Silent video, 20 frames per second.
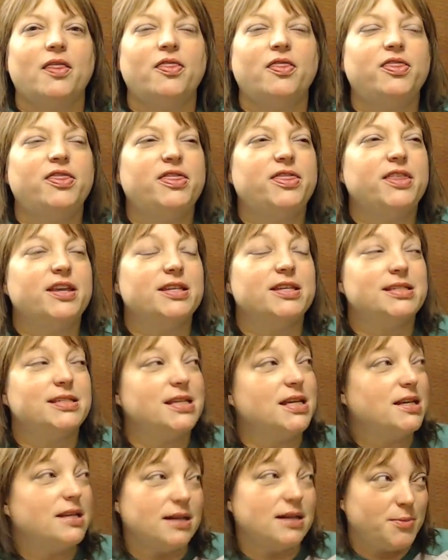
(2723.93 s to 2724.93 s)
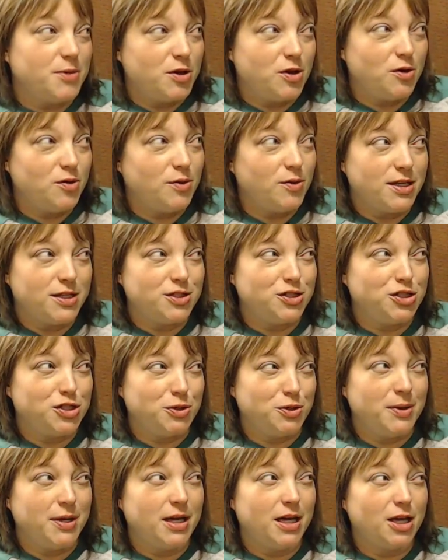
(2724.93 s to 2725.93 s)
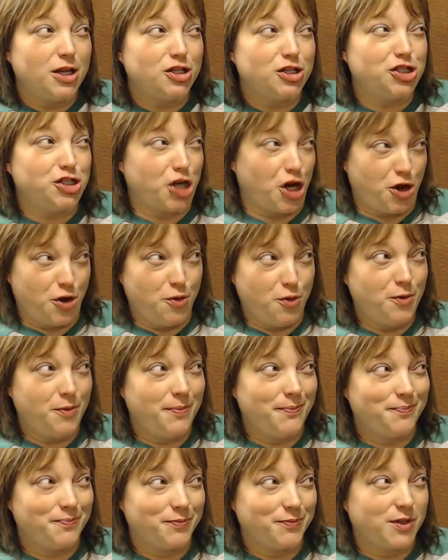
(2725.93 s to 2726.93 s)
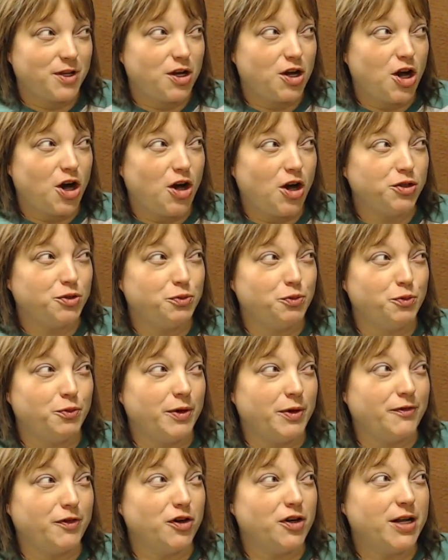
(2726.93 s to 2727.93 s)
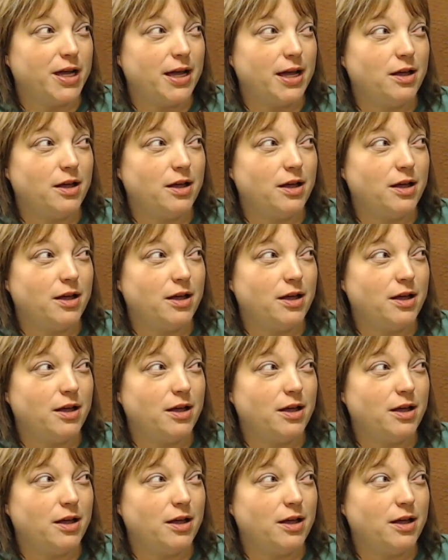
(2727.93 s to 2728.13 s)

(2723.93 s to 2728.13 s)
The CW is doing a show called Riverdale.